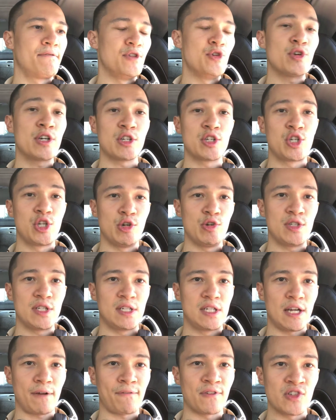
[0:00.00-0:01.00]
You could choose a
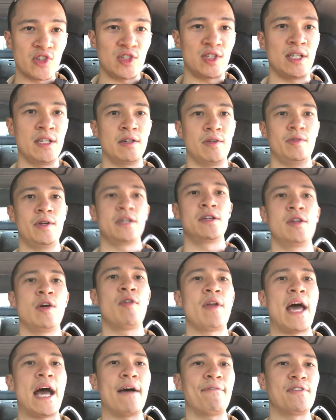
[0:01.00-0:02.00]
different scenery. You
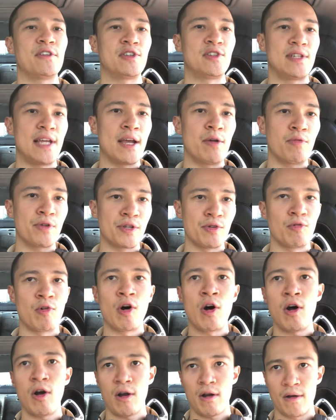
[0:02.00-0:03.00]
don't have to stay where you
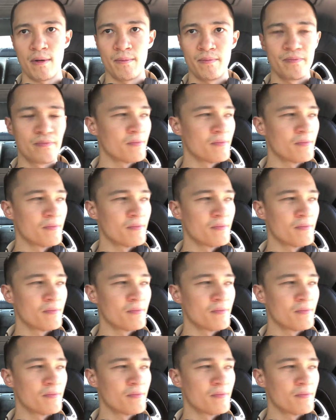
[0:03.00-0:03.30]
are.